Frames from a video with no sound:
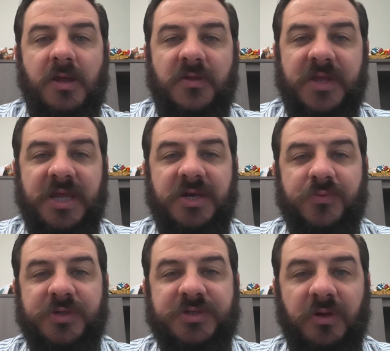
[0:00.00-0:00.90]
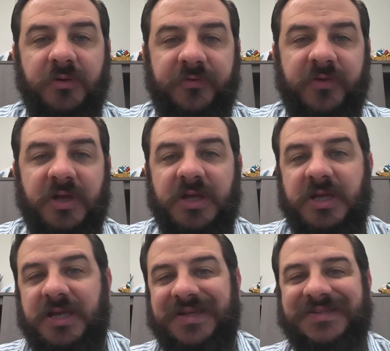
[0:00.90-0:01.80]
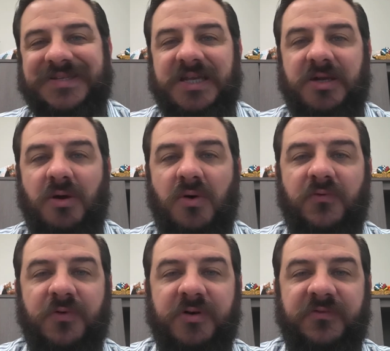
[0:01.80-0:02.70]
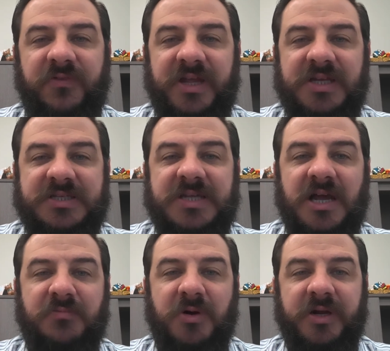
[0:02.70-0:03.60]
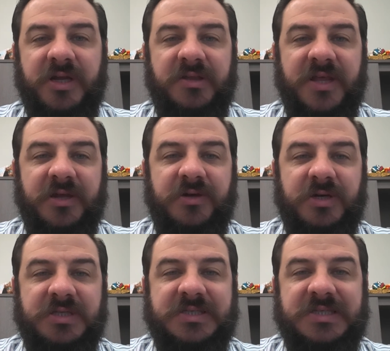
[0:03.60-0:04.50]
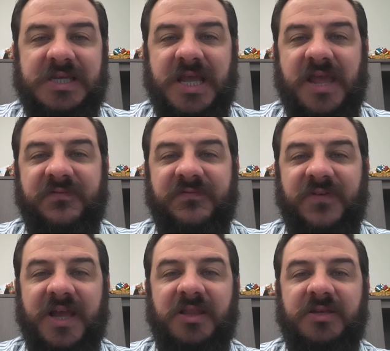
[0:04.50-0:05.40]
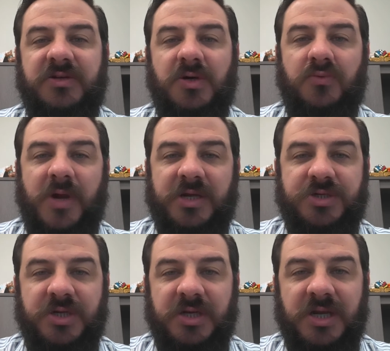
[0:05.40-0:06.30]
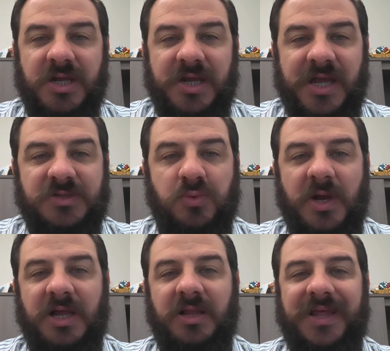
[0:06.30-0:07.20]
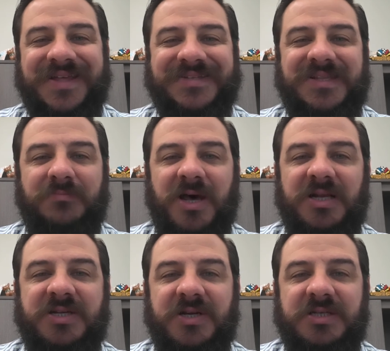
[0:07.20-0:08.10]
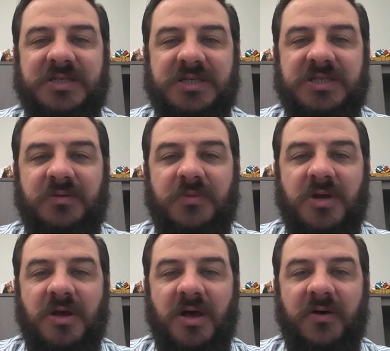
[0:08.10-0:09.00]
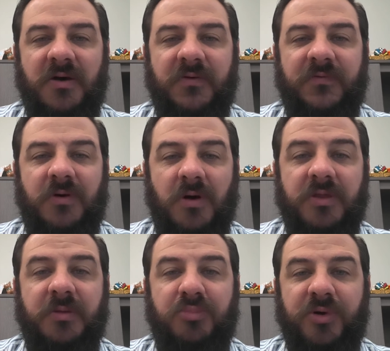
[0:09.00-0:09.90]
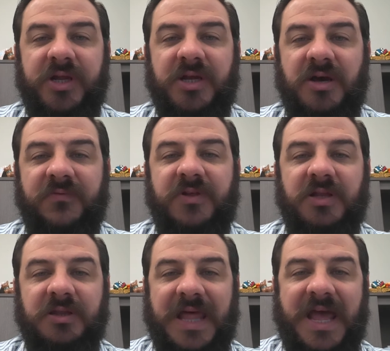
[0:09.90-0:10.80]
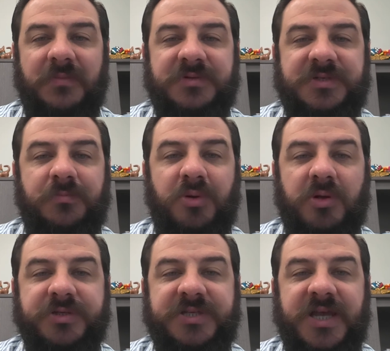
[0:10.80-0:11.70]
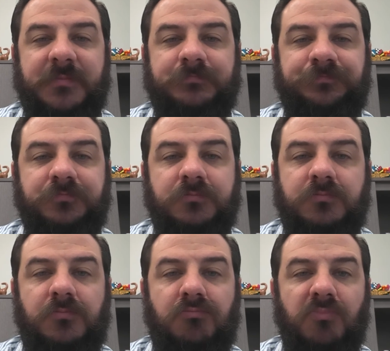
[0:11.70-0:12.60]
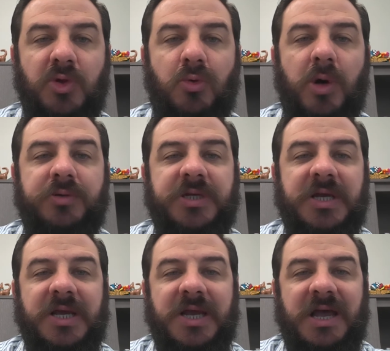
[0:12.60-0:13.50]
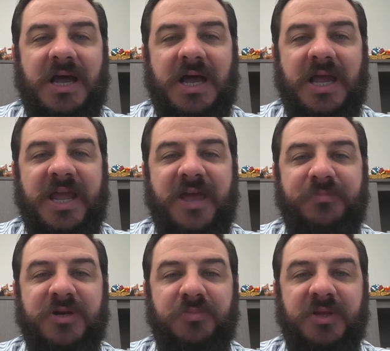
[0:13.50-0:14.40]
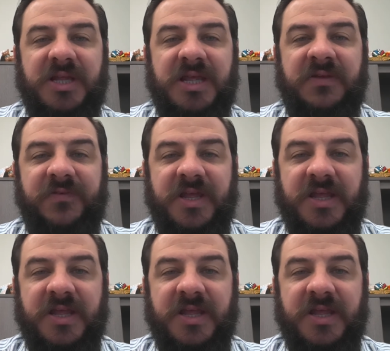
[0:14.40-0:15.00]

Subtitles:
The end result is an overinflated stock market that could see a violent correction, as well as the monetary system on the brink of collapse, Paul said. Quote, "I happen to believe